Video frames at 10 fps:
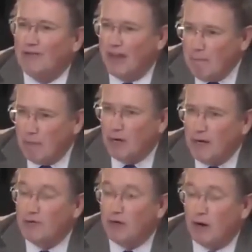They
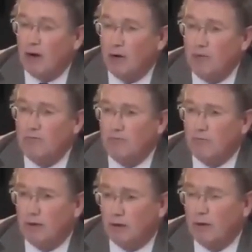printed their
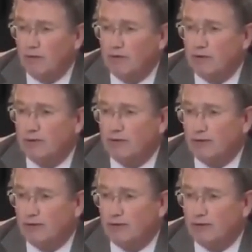own equivalents